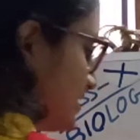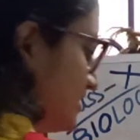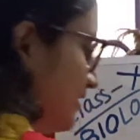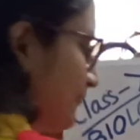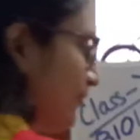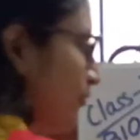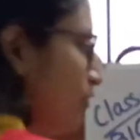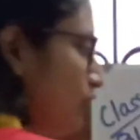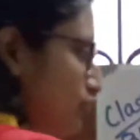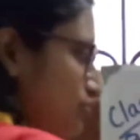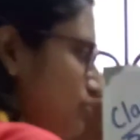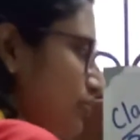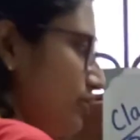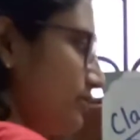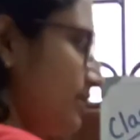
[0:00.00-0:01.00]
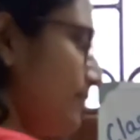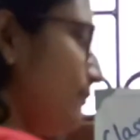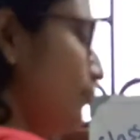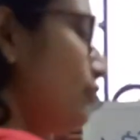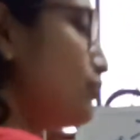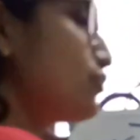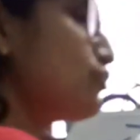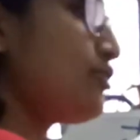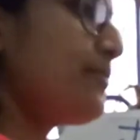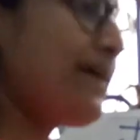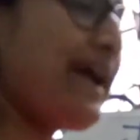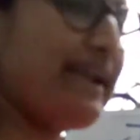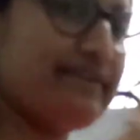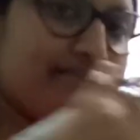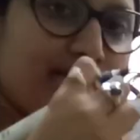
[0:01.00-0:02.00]
is the force or the force of
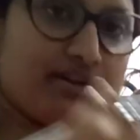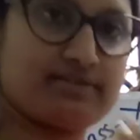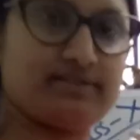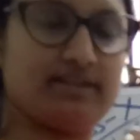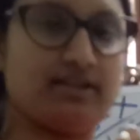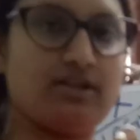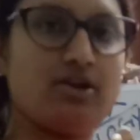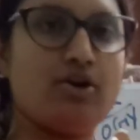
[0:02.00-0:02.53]
attraction